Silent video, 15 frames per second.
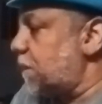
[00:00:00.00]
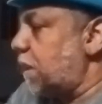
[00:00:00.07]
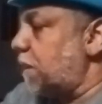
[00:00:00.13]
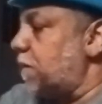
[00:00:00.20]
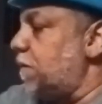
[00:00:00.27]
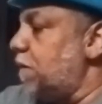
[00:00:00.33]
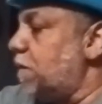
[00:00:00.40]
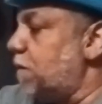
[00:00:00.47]

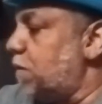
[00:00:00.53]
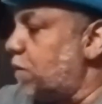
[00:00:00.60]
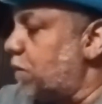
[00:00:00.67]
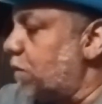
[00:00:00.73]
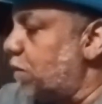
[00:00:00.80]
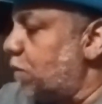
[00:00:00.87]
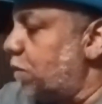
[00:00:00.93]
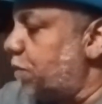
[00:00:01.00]
a
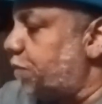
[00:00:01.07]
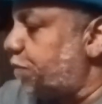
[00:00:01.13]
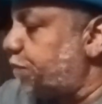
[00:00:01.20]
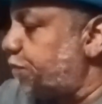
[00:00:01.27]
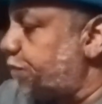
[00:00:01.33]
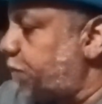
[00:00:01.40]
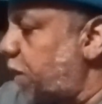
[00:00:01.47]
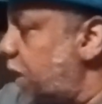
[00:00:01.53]

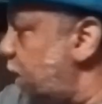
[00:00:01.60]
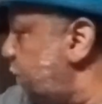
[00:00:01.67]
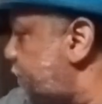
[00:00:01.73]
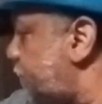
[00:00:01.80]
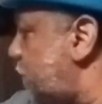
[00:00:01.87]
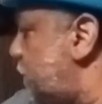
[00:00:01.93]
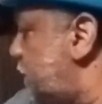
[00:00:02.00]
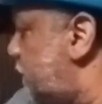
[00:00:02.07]

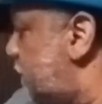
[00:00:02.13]
paper